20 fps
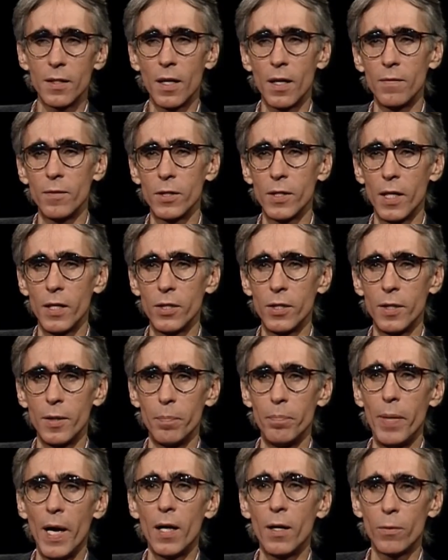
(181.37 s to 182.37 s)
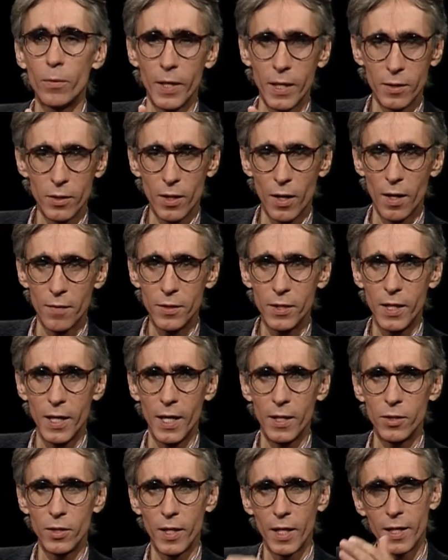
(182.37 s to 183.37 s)
in the conversation, a bell rings off
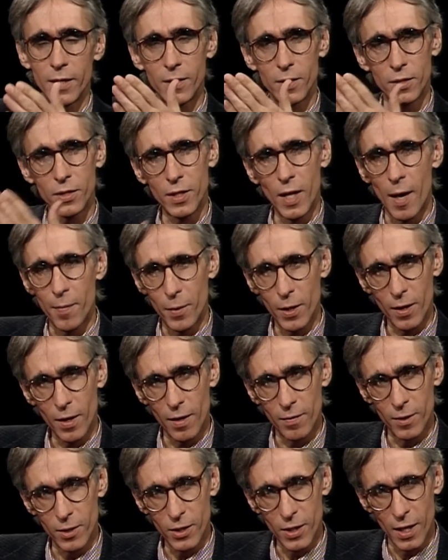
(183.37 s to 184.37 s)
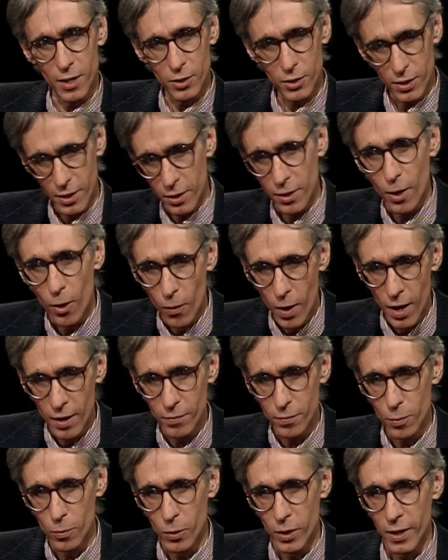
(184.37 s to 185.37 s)
stage, and they get to stop the conversation and go
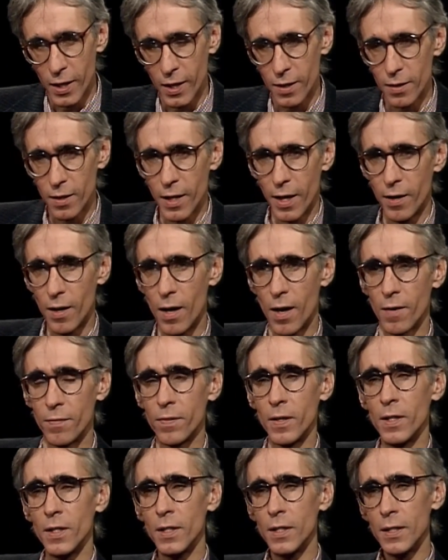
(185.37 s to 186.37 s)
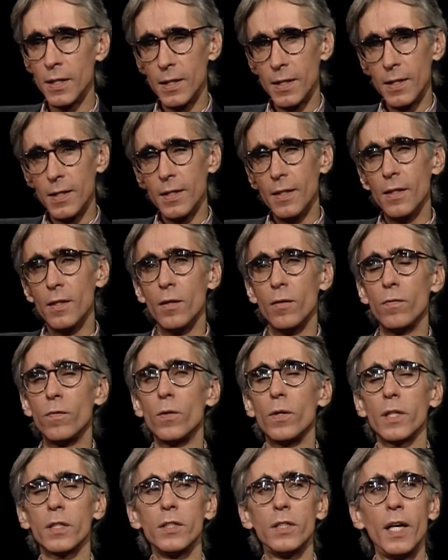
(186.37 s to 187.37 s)
on from where they let off.
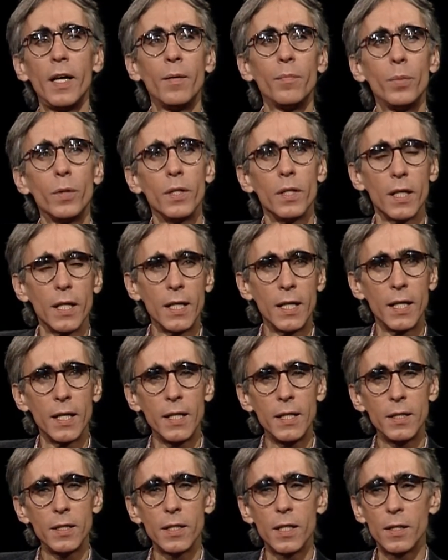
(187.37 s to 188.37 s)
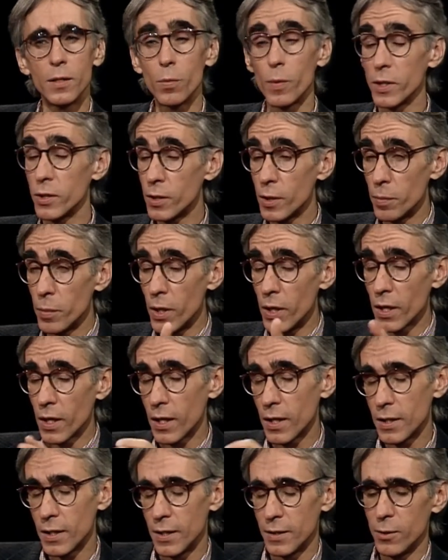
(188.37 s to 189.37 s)
For example, he says, "What's the
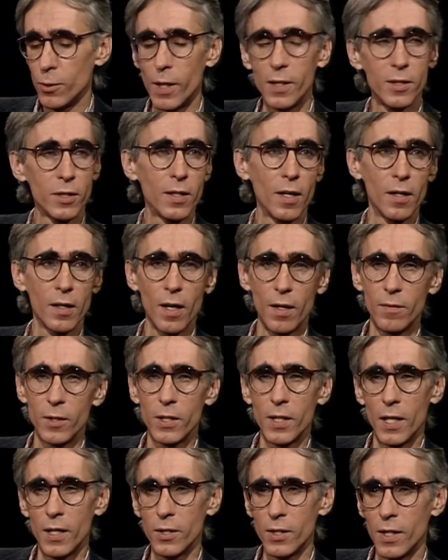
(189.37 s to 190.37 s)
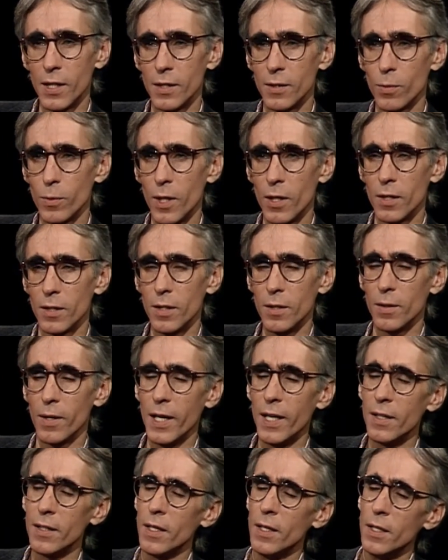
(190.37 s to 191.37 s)
book?" Trying to start conversation, as we all
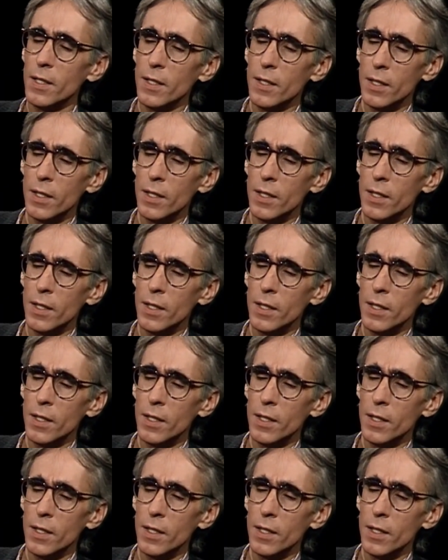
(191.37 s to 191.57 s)
do. And